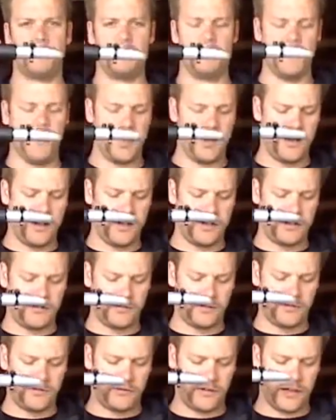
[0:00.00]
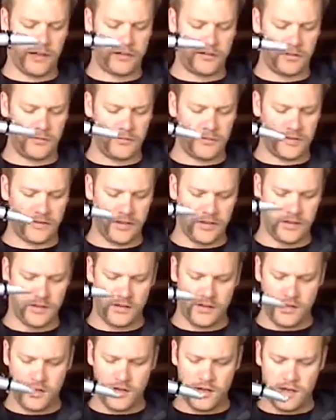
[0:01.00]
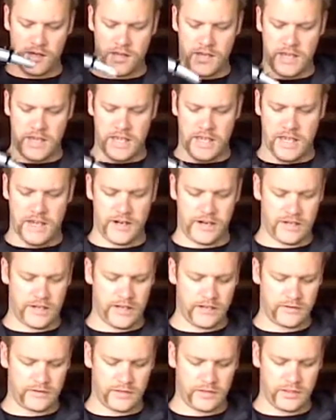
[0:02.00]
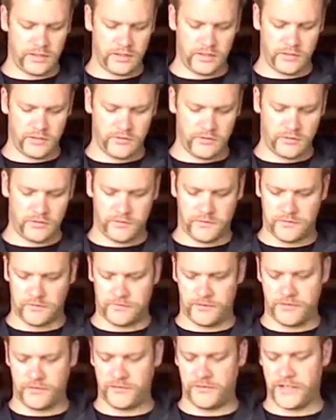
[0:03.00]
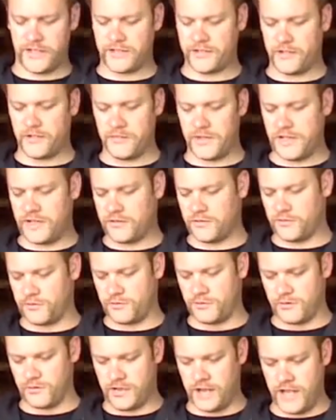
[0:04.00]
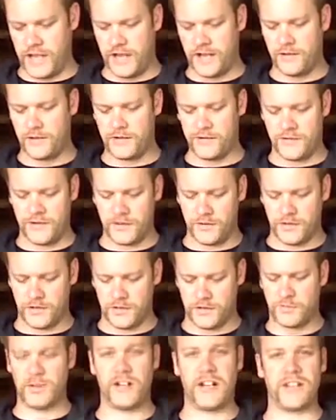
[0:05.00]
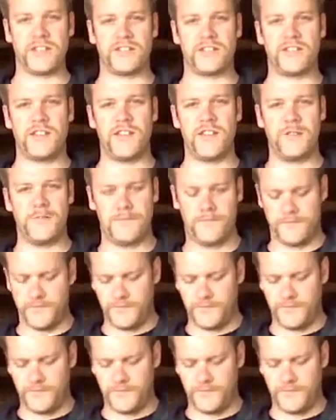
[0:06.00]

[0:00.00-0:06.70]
my refractometer, and I got or refractometer, or however you want to pronounce that.